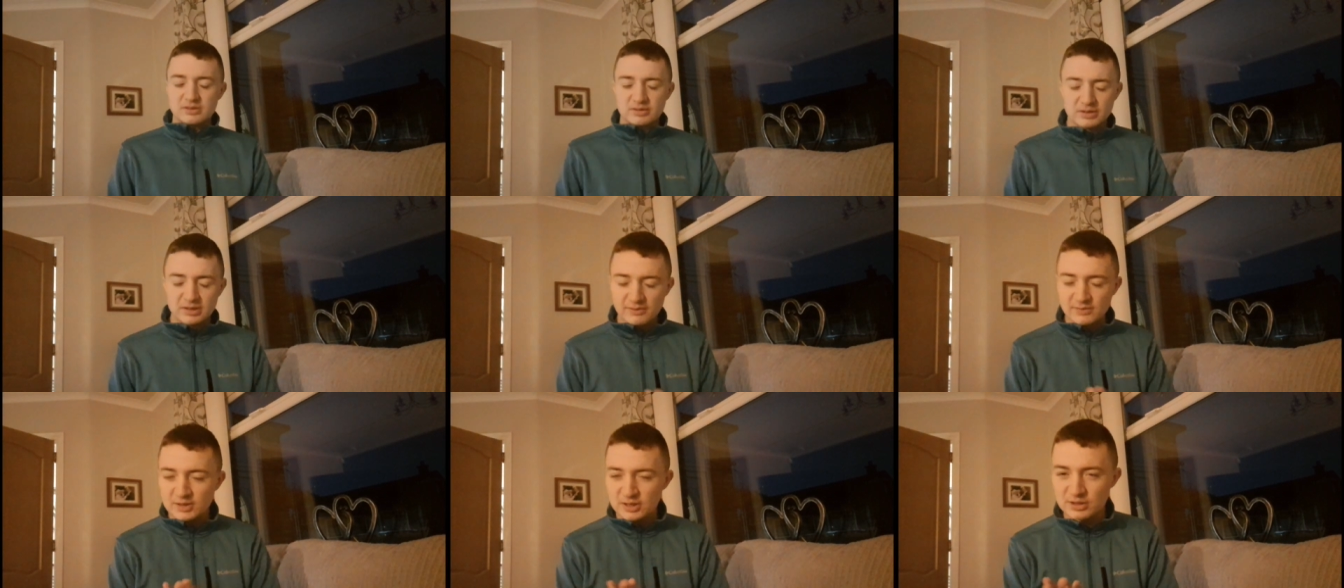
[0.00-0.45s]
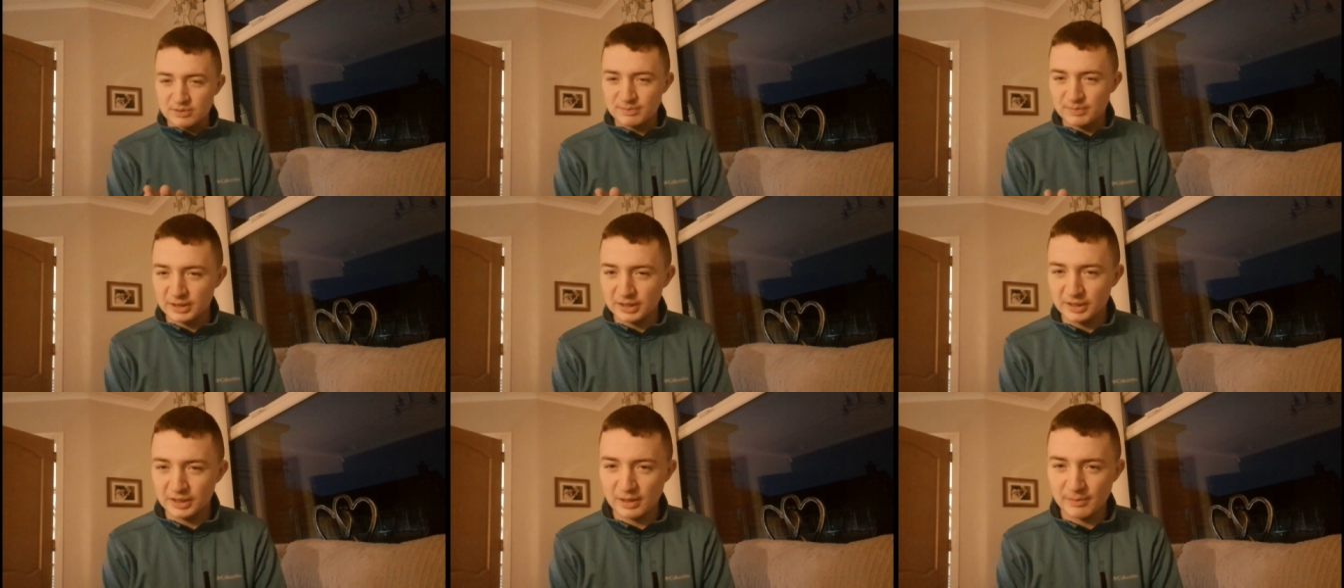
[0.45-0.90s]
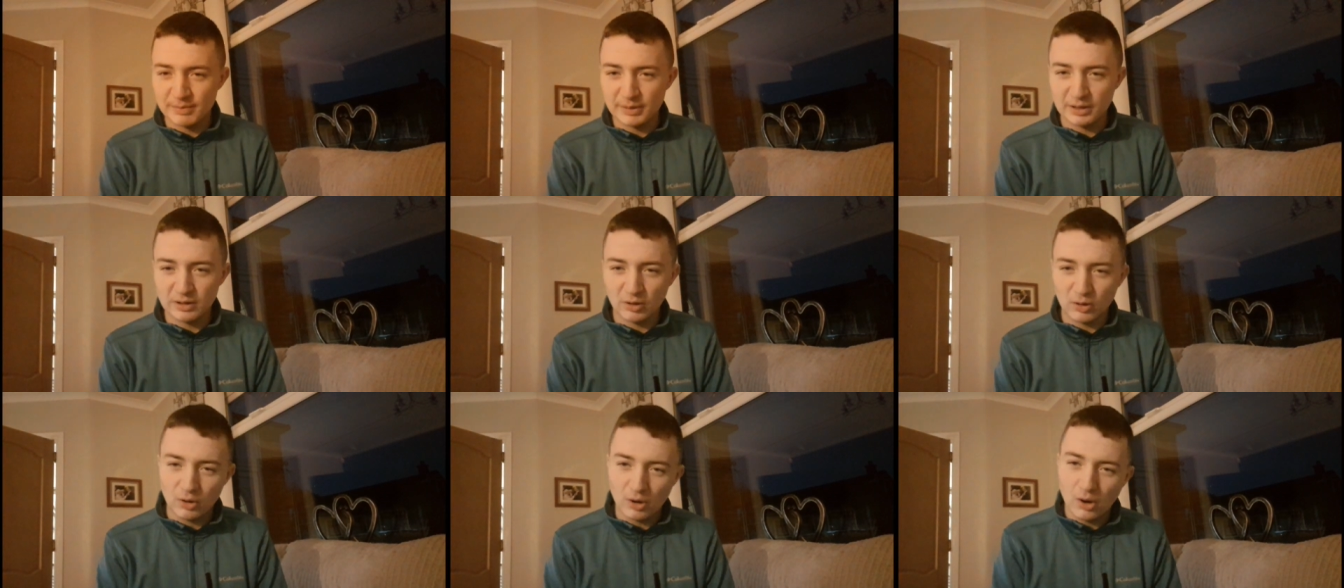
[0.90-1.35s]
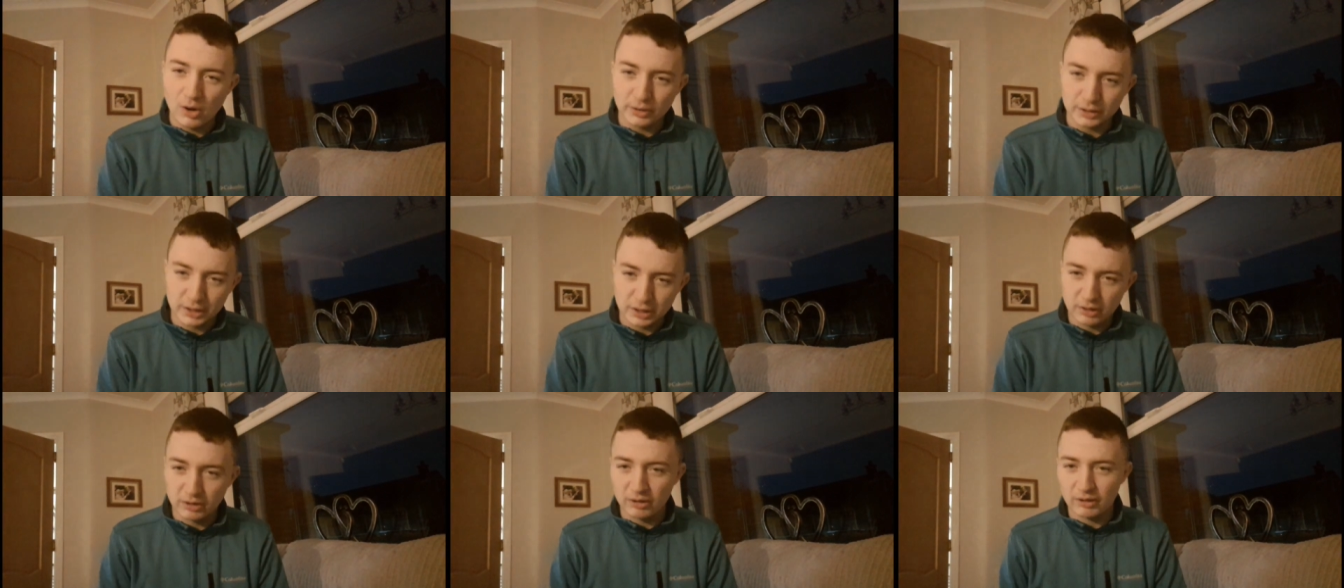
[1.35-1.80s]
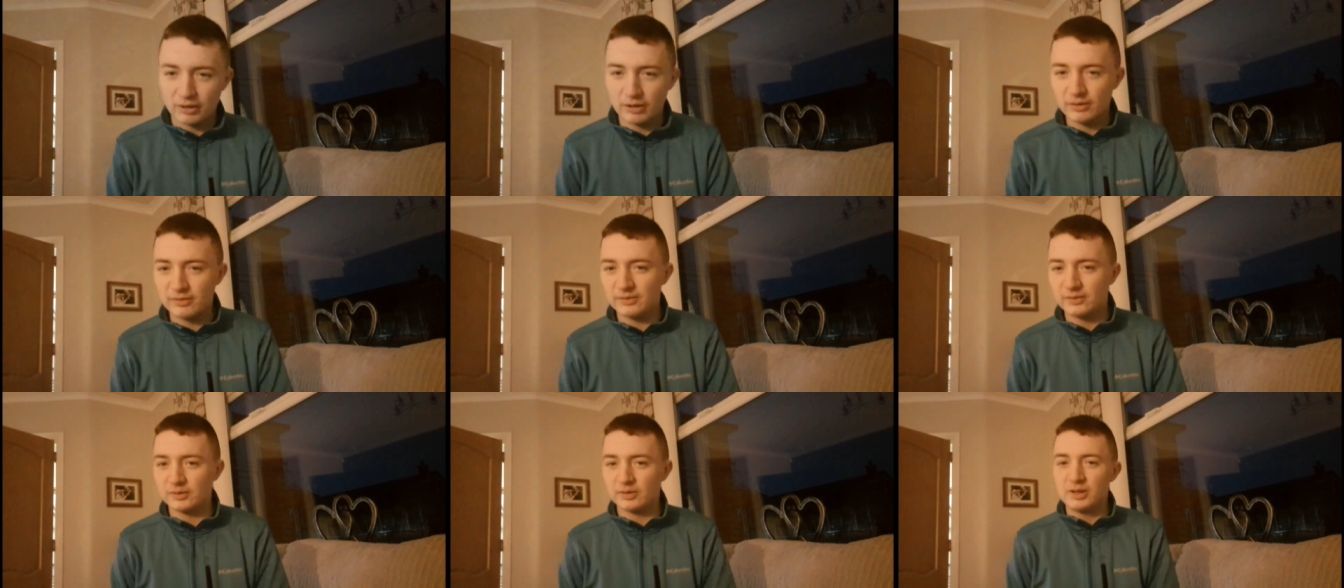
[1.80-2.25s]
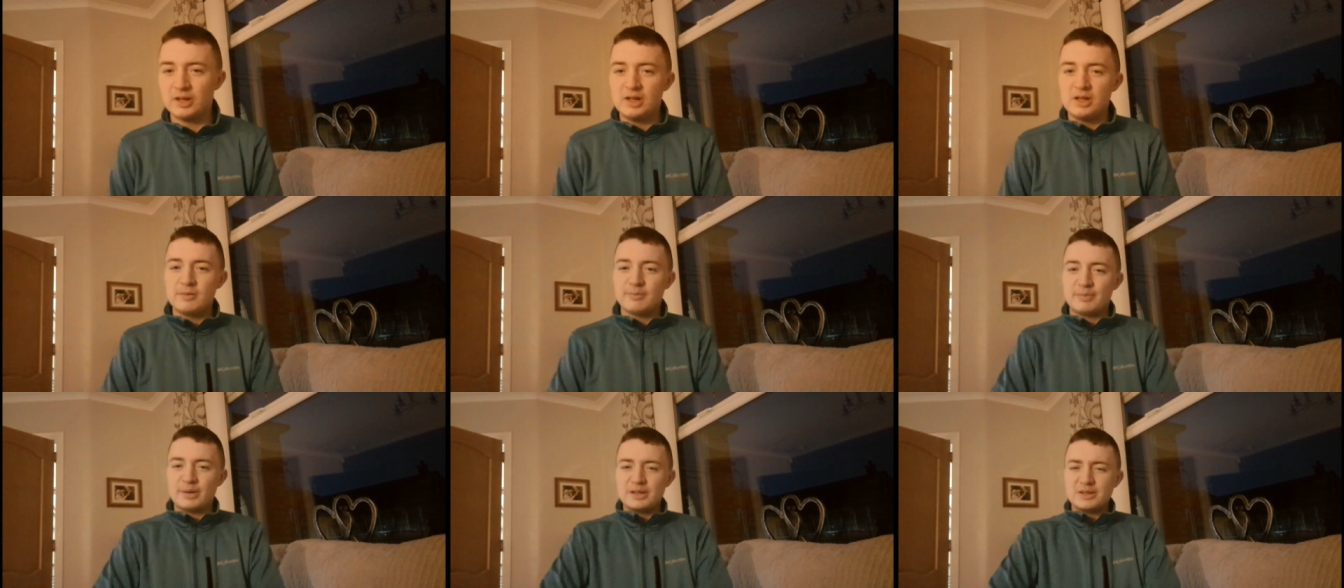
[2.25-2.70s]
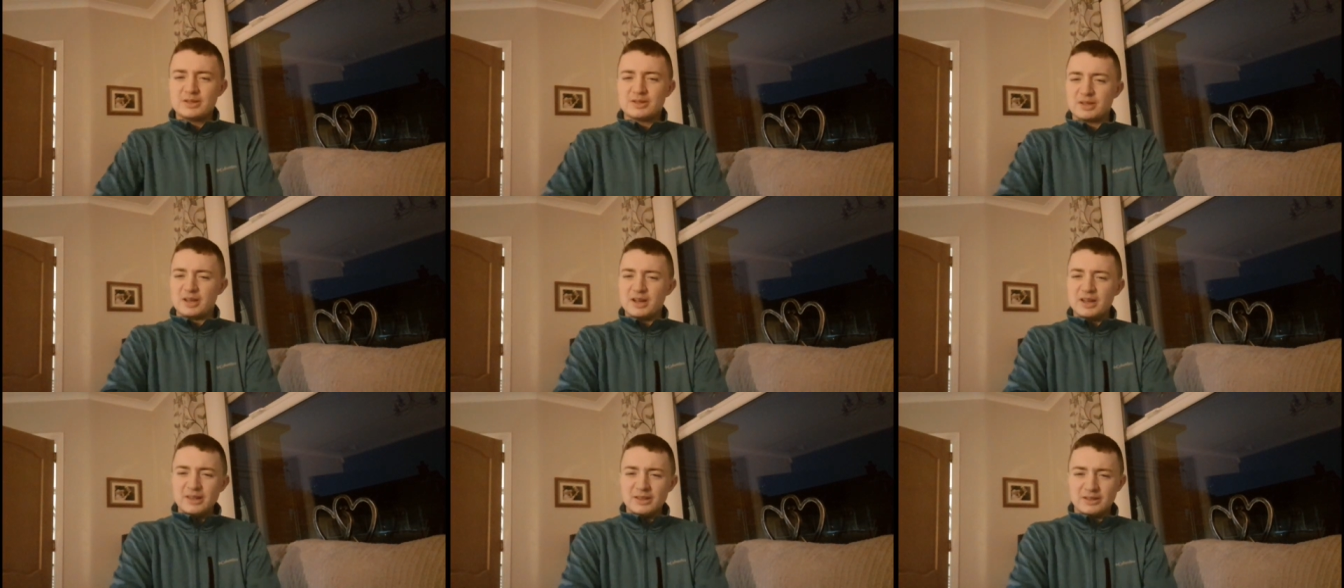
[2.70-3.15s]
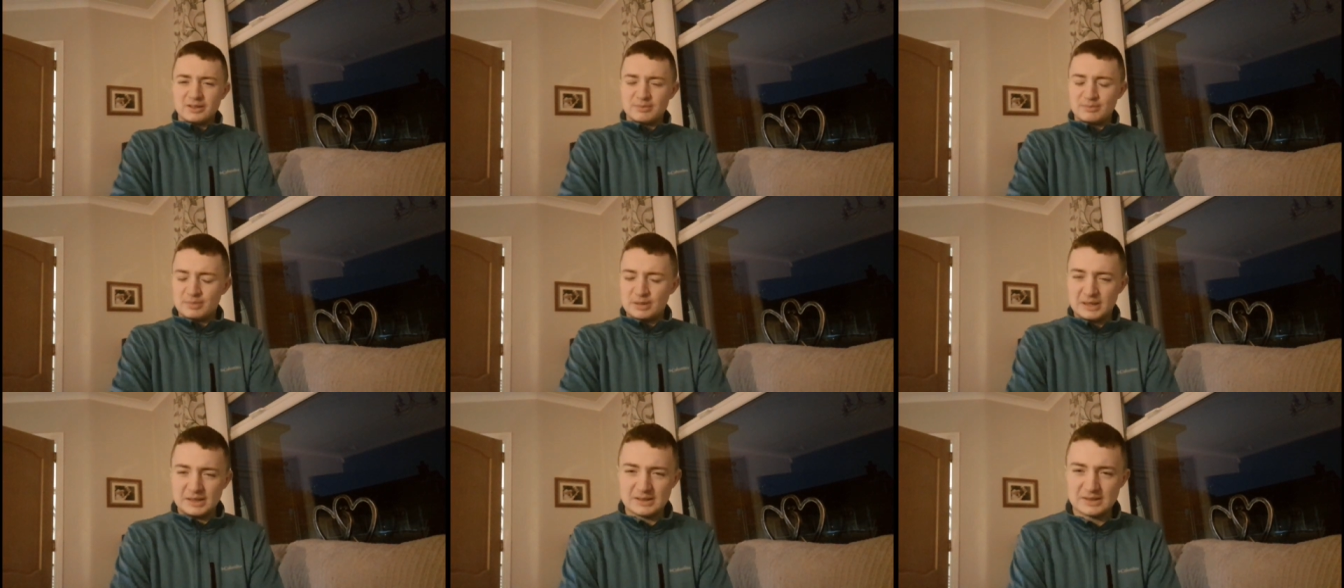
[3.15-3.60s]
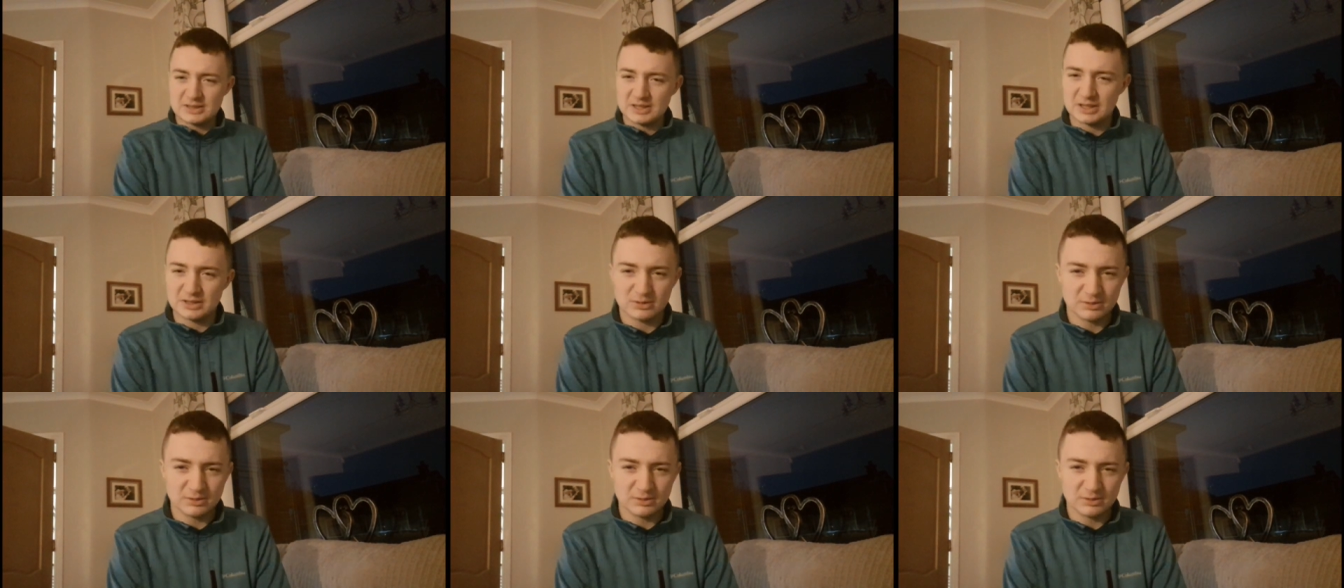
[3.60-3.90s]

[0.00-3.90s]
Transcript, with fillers: They've just been a bit on and off Pete's, I think Pete said